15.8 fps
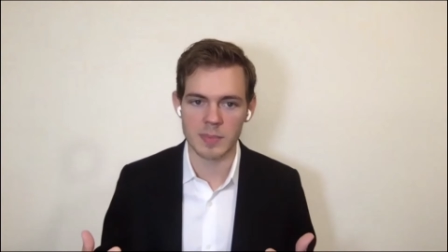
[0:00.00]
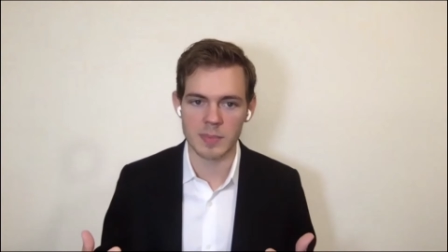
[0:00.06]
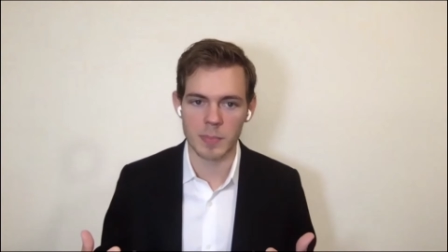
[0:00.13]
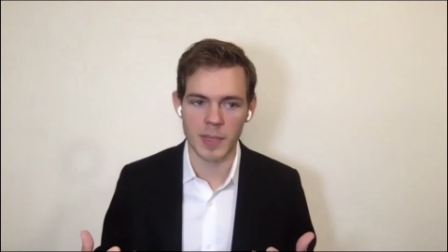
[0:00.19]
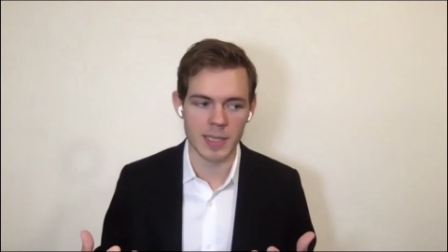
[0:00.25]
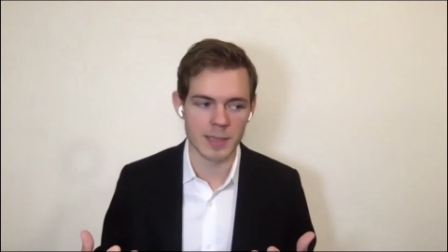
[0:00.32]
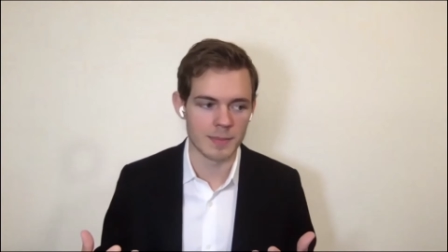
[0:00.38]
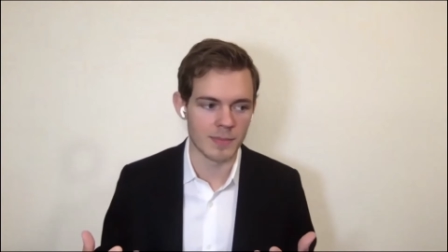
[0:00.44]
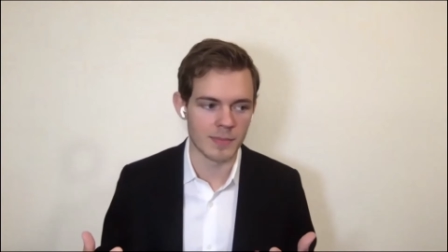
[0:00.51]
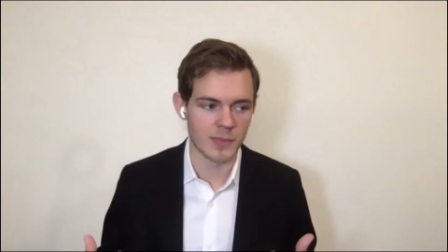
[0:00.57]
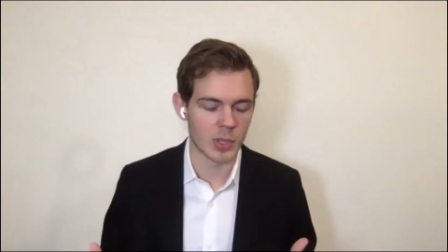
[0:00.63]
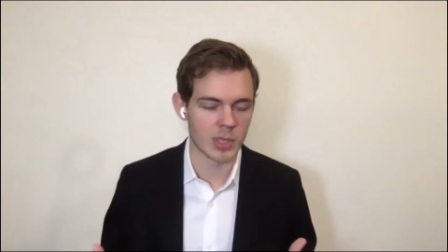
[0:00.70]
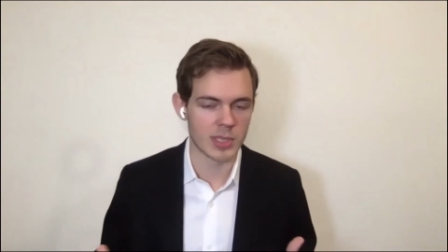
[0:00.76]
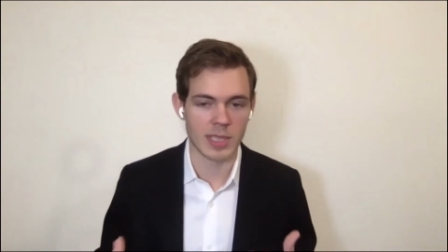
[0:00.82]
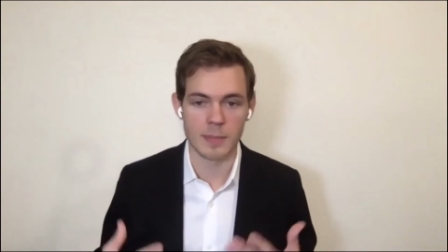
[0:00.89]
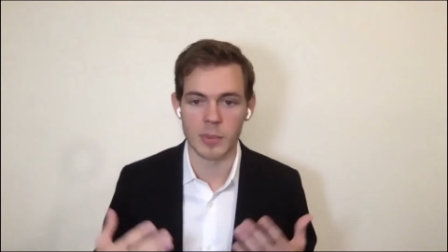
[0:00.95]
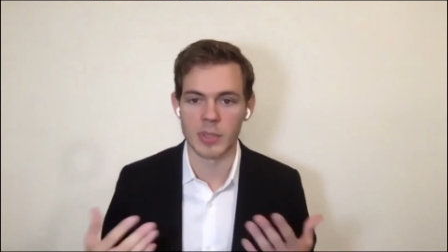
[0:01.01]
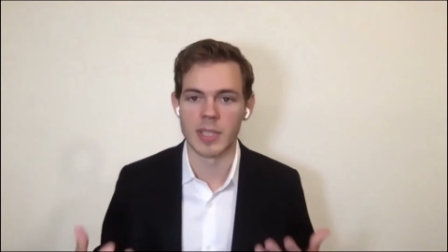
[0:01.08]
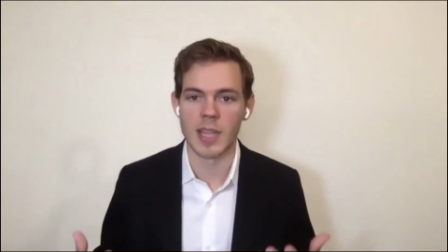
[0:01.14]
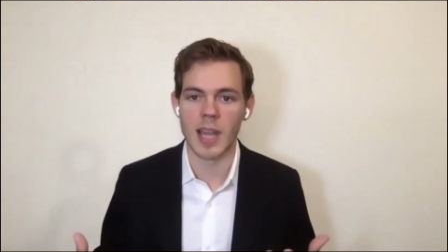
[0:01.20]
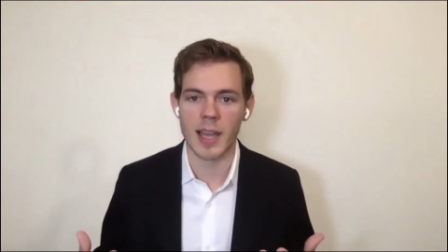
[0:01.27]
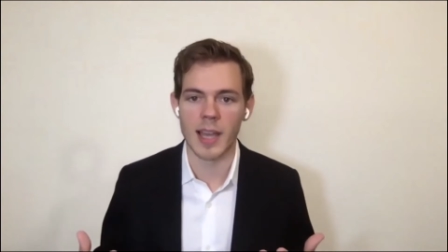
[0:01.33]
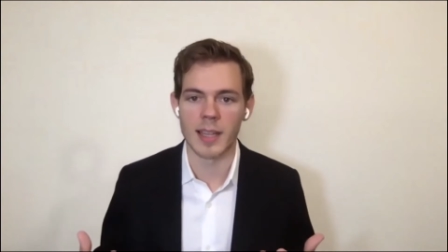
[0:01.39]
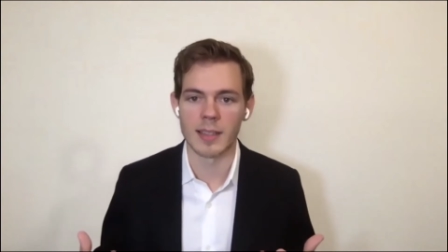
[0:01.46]
but for example,
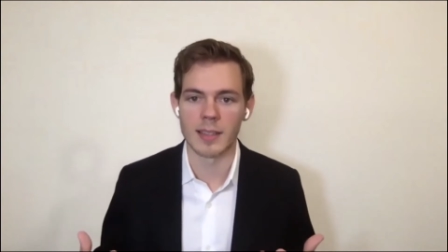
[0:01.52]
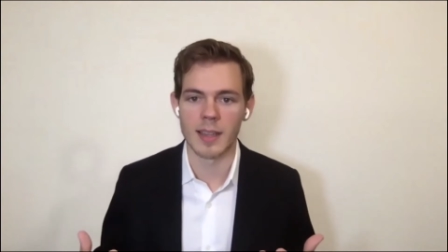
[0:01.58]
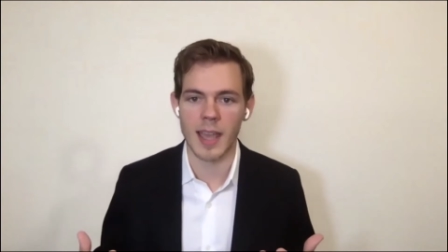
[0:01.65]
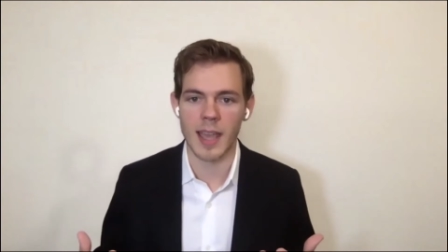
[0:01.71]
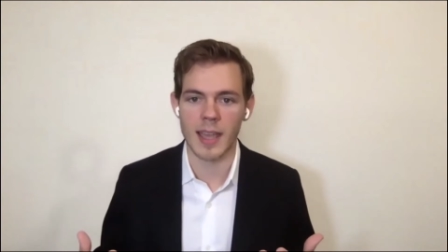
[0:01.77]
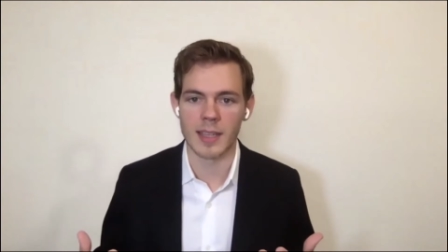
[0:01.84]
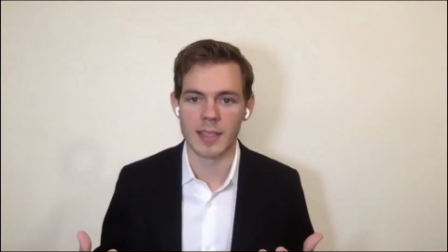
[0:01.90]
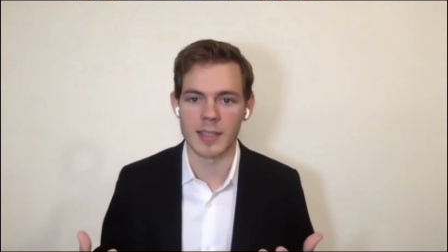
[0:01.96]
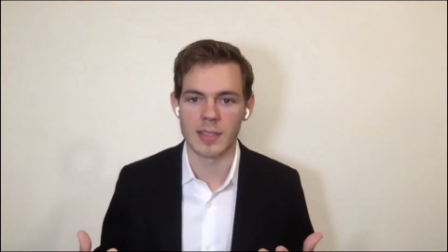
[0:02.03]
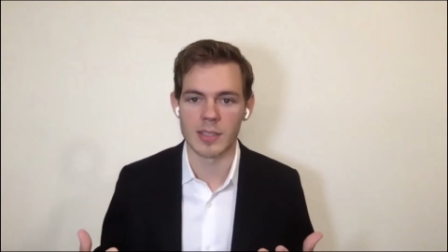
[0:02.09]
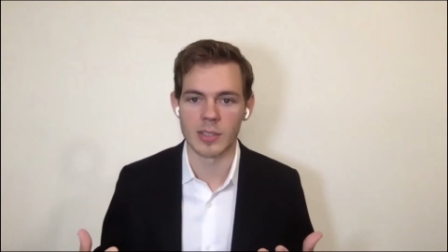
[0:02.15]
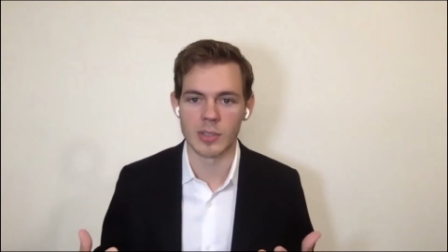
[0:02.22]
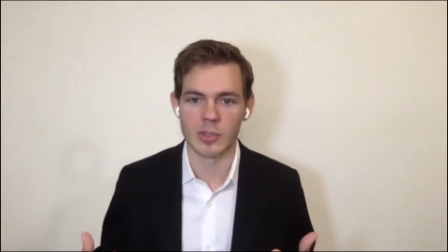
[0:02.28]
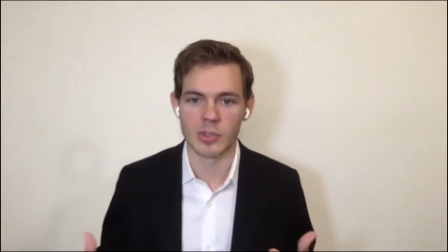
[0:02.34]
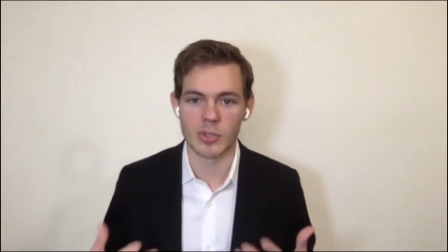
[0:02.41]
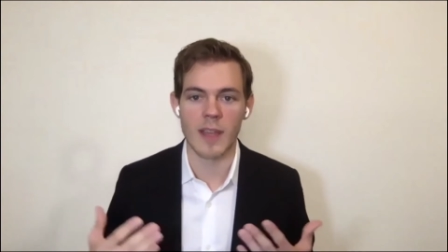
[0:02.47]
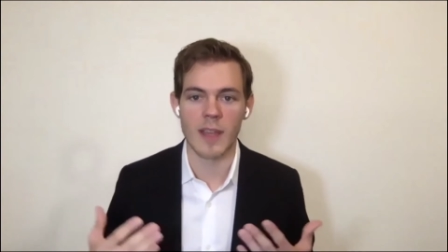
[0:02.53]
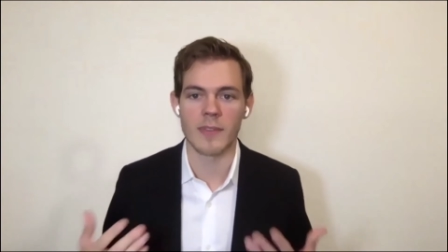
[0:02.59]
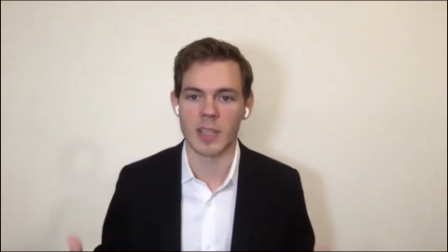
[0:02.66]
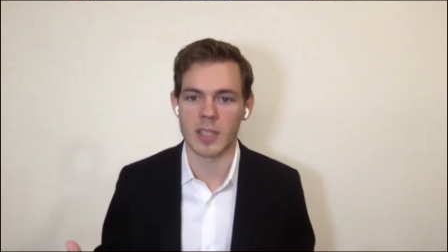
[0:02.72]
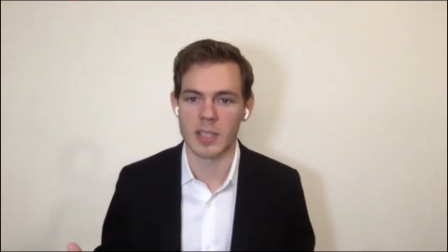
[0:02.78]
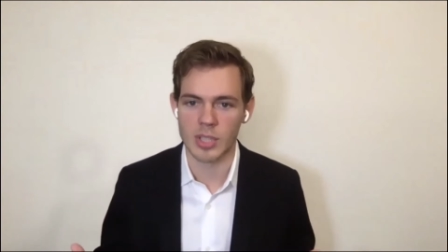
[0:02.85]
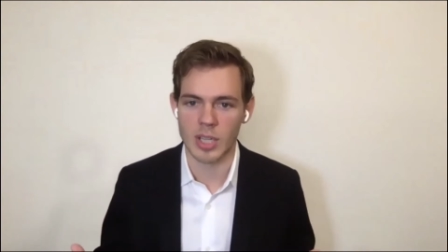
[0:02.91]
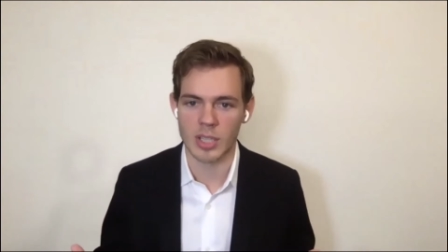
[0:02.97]
not add to traffic
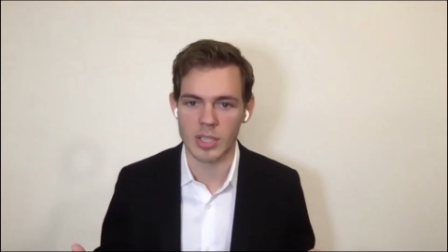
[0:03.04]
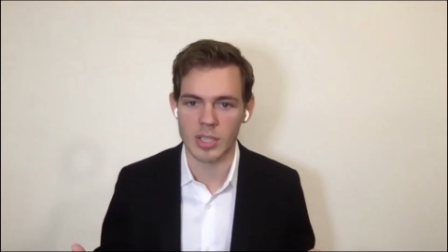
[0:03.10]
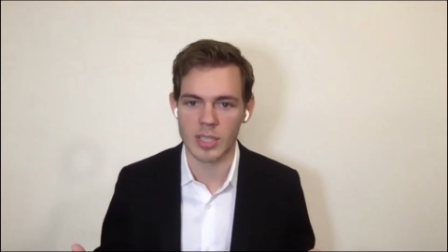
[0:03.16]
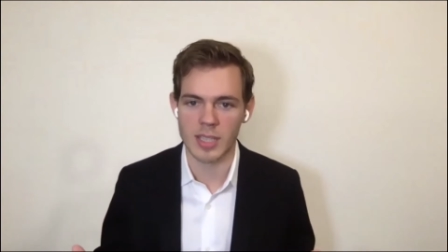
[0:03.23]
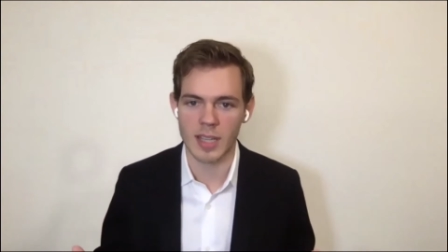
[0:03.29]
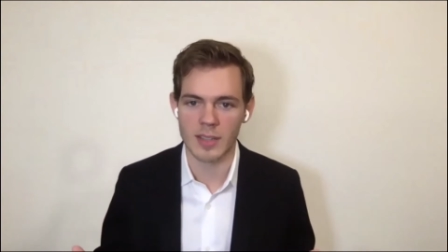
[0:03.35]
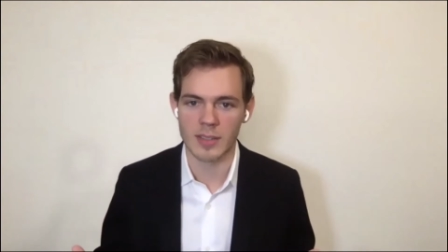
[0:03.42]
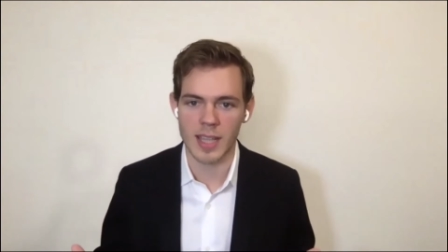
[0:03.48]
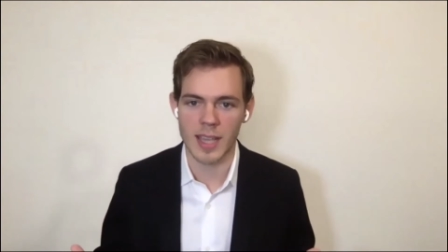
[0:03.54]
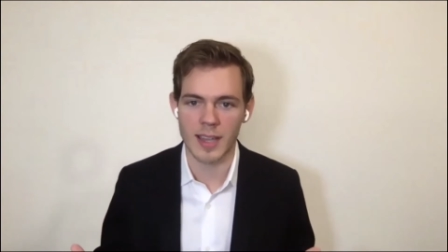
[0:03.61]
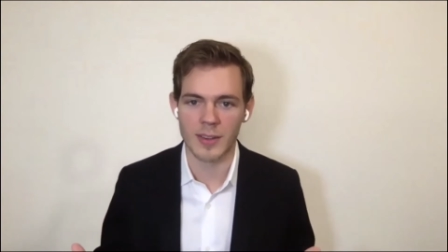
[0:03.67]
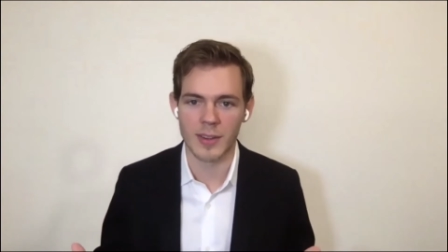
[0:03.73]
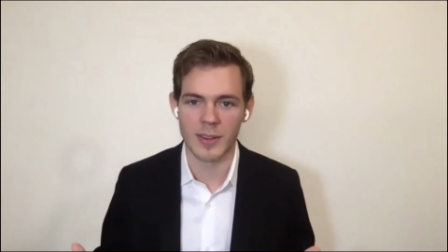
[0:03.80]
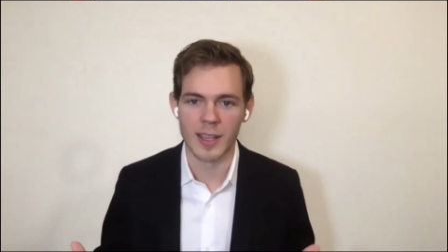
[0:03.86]
congestion downtown.